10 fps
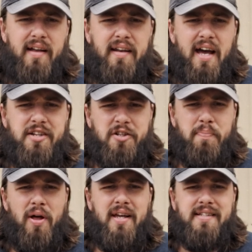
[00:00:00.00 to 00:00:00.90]
Now, as you can
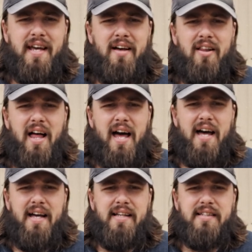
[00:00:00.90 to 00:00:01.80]
probably tell,
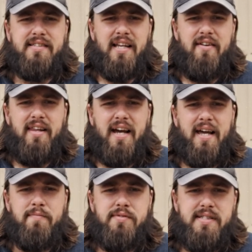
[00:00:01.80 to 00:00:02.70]
I sound like
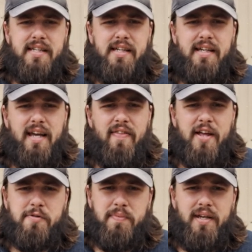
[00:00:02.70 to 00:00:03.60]
I'm sick, and
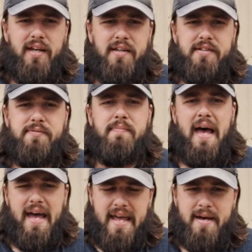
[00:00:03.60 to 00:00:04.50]
that's because
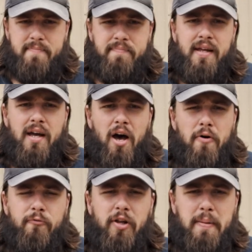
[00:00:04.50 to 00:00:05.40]
I am.
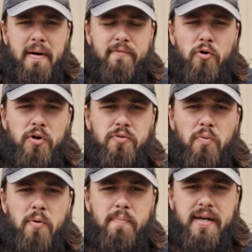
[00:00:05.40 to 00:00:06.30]
Hopefully my voice
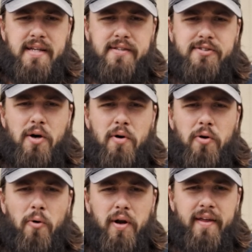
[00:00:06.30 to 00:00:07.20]
won't be so
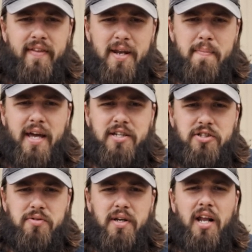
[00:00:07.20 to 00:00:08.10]
annoying that it makes
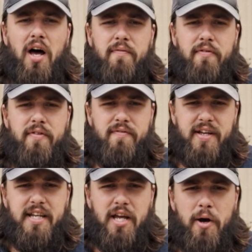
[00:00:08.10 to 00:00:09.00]
you get off of the
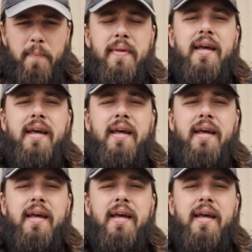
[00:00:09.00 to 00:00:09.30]
video.